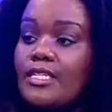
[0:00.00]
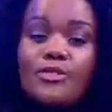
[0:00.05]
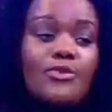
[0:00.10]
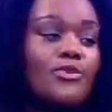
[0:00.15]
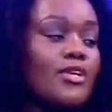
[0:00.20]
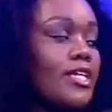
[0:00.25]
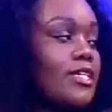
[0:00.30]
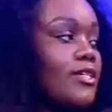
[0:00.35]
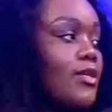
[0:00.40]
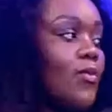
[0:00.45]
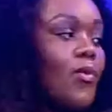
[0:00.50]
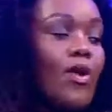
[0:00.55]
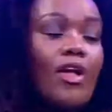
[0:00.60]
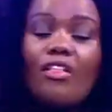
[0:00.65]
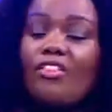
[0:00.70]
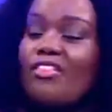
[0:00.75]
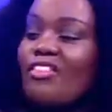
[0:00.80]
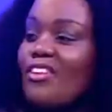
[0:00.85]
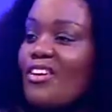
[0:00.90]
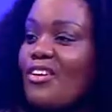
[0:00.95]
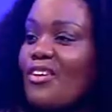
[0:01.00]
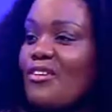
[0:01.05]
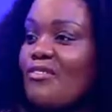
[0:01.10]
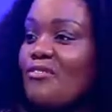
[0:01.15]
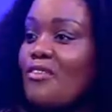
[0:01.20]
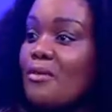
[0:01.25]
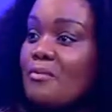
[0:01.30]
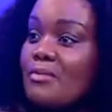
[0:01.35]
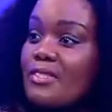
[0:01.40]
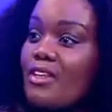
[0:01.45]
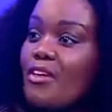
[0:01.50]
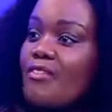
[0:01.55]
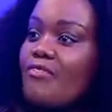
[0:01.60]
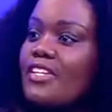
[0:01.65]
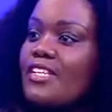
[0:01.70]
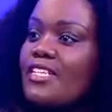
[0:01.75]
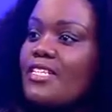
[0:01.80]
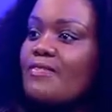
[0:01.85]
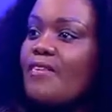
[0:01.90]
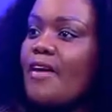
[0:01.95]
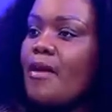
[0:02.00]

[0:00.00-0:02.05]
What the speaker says: he's creating wealth for himself and